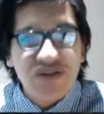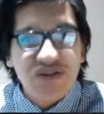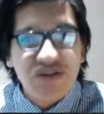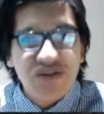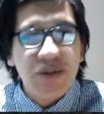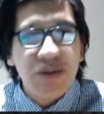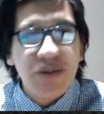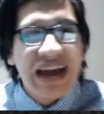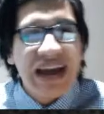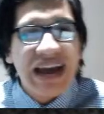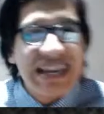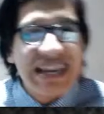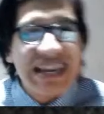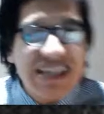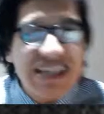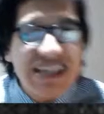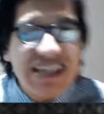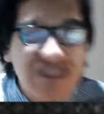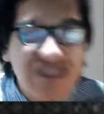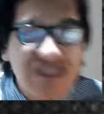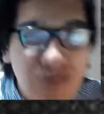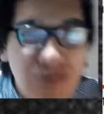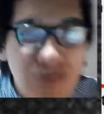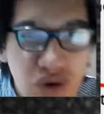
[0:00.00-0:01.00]
From an
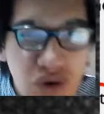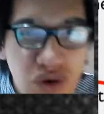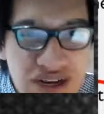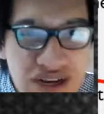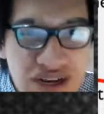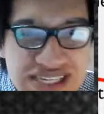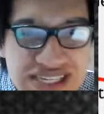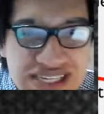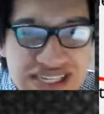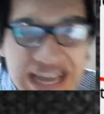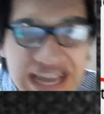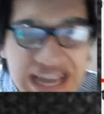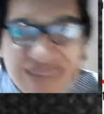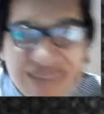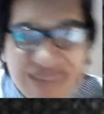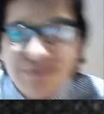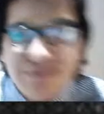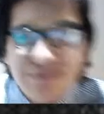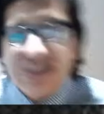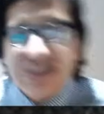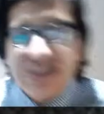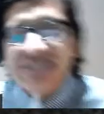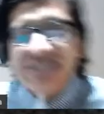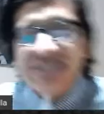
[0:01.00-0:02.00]
even more exciting
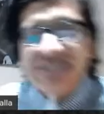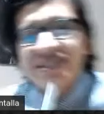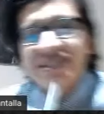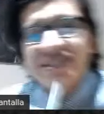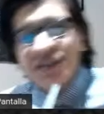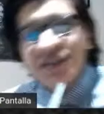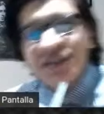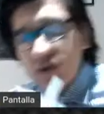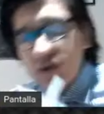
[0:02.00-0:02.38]
place.